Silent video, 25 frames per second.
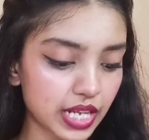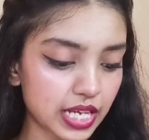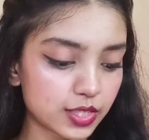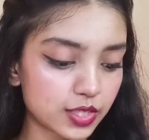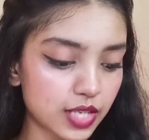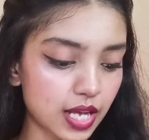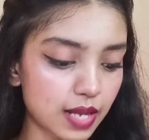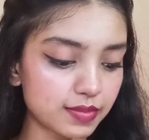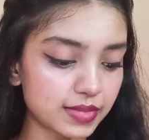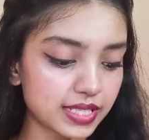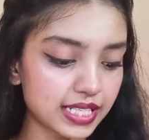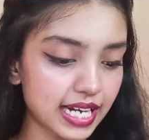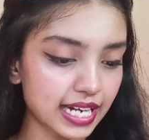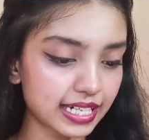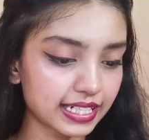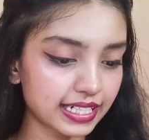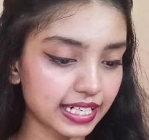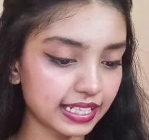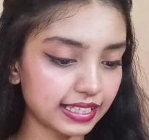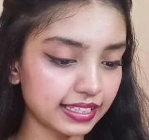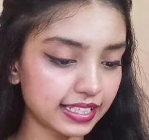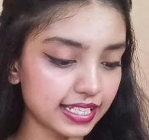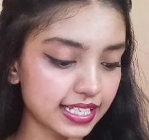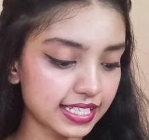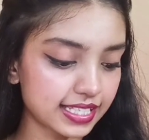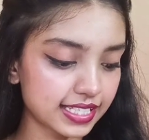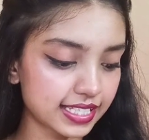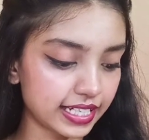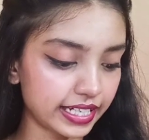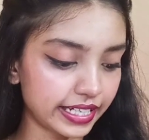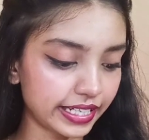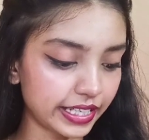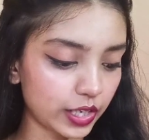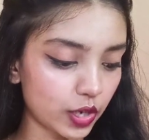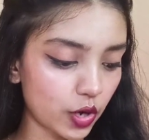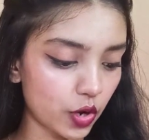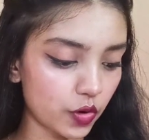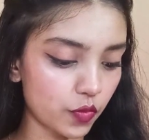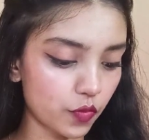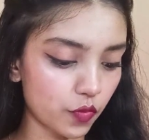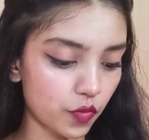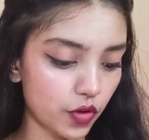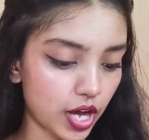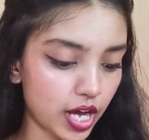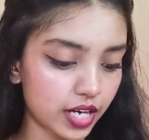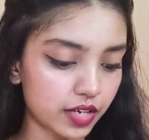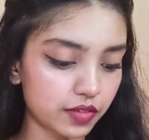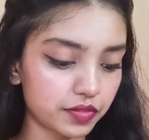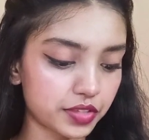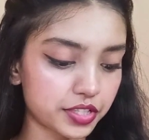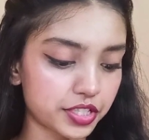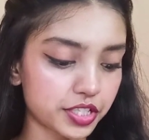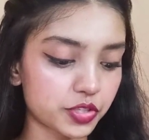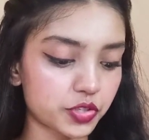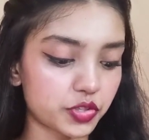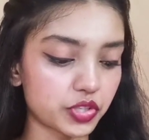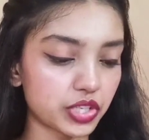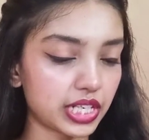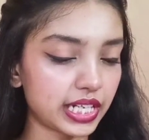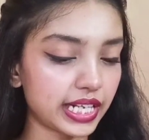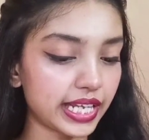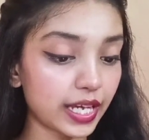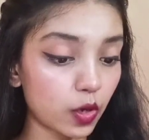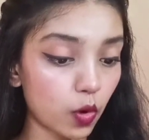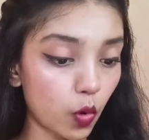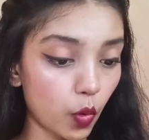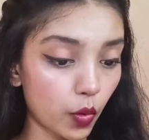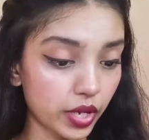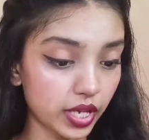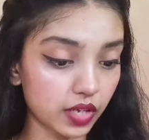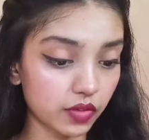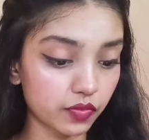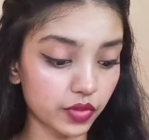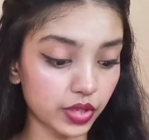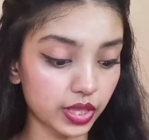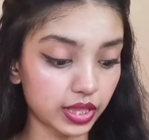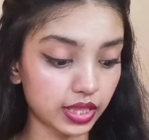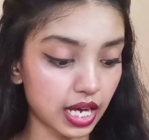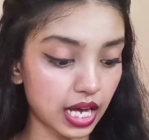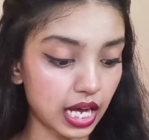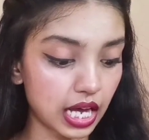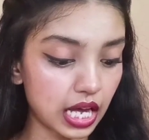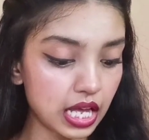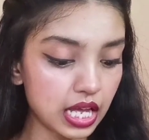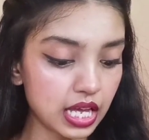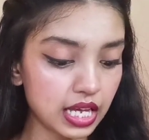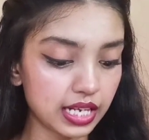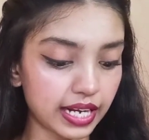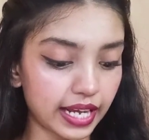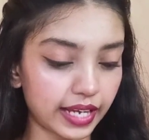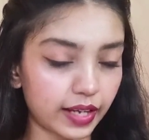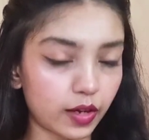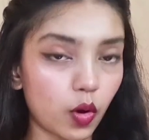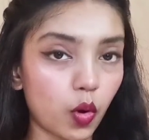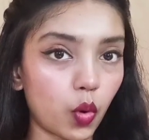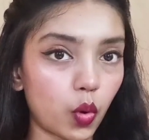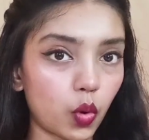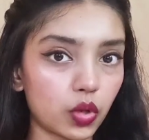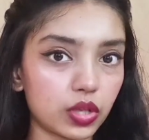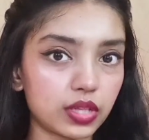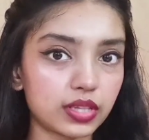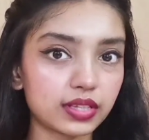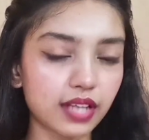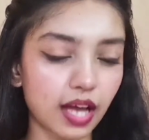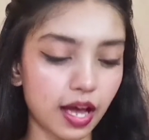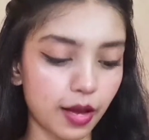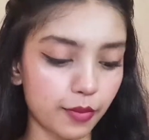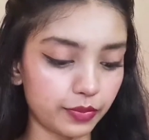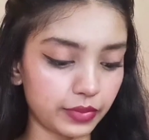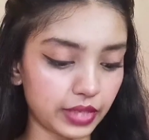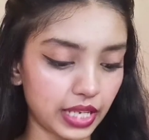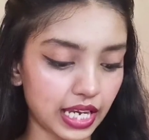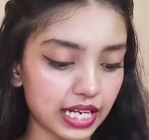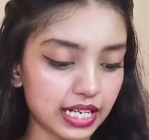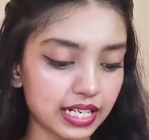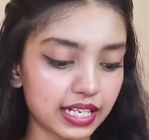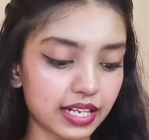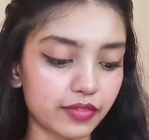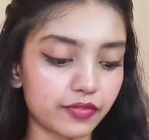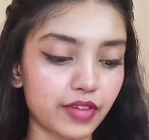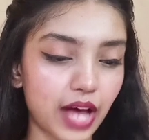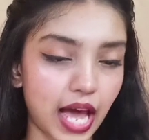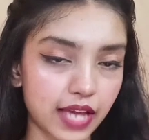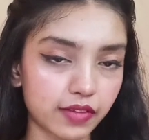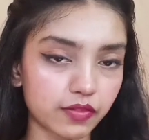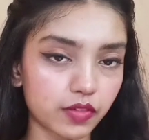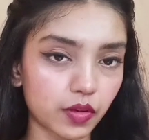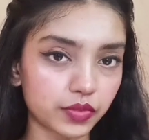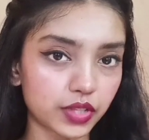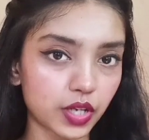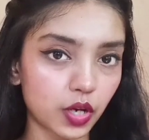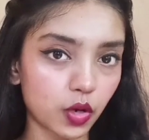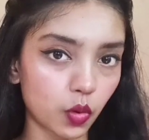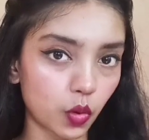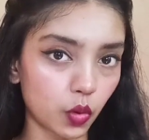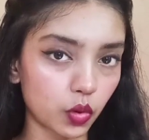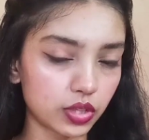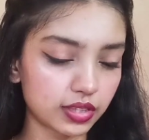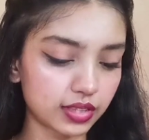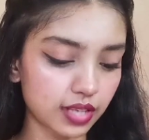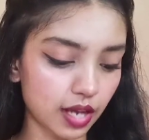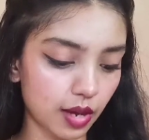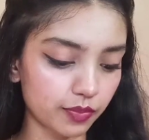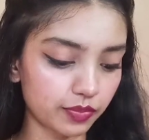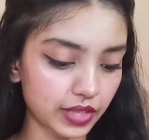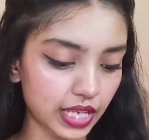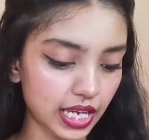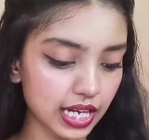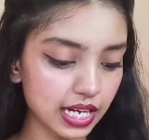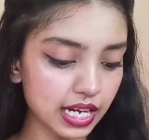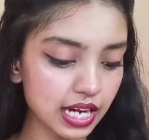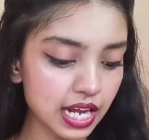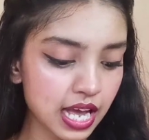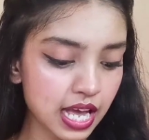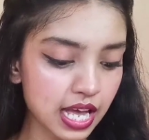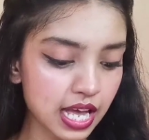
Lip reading: So I'm selecting this neon one, which is really going with the like whole thumbnail, the vibe of the whole thumbnail.